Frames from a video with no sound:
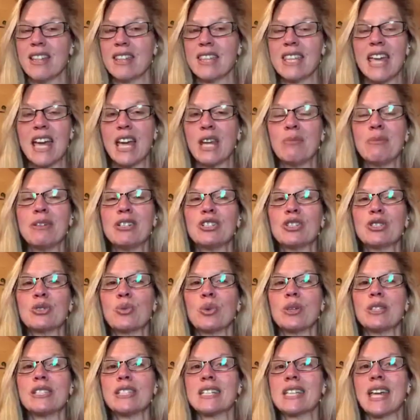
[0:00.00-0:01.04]
The enemy just
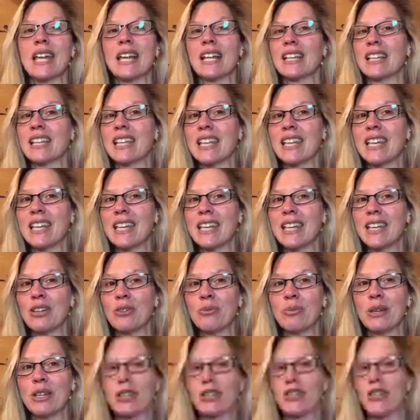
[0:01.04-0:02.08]
wants to get a
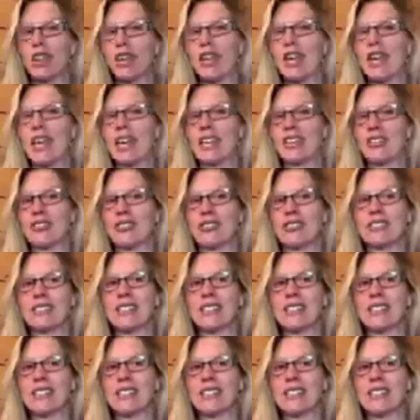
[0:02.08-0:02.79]
little bit of a handle,